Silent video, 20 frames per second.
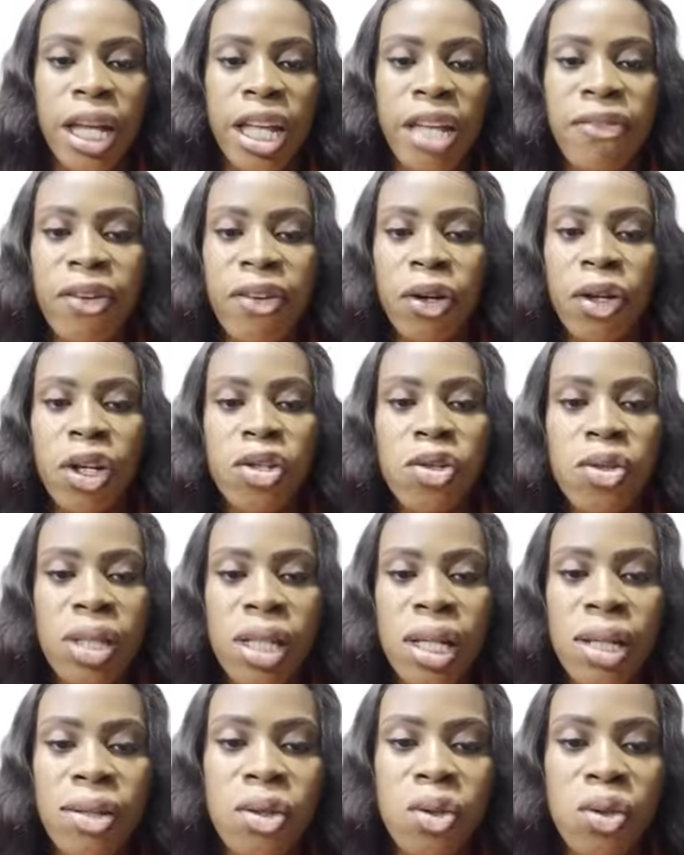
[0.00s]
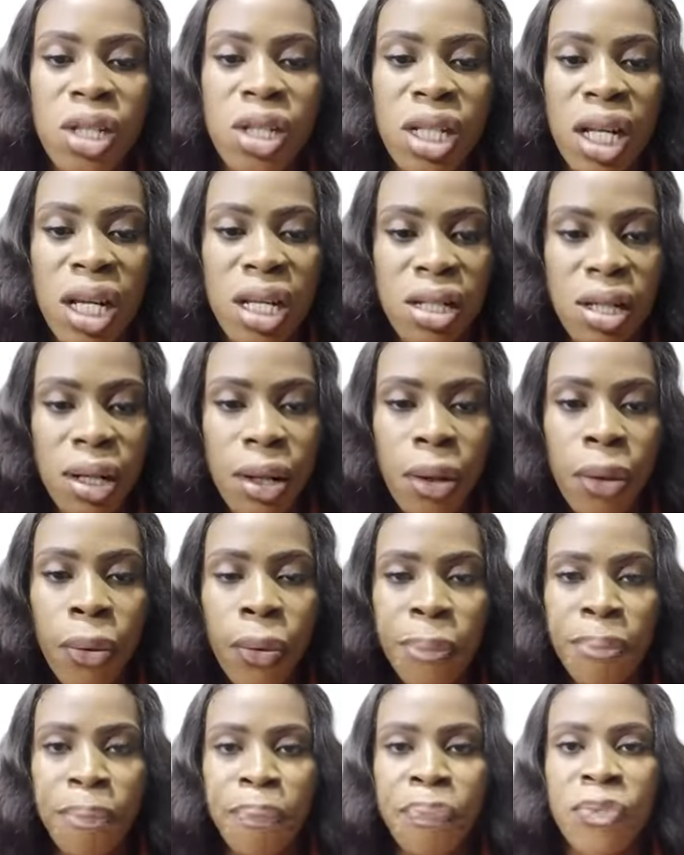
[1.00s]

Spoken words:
if you're going to send to DHL.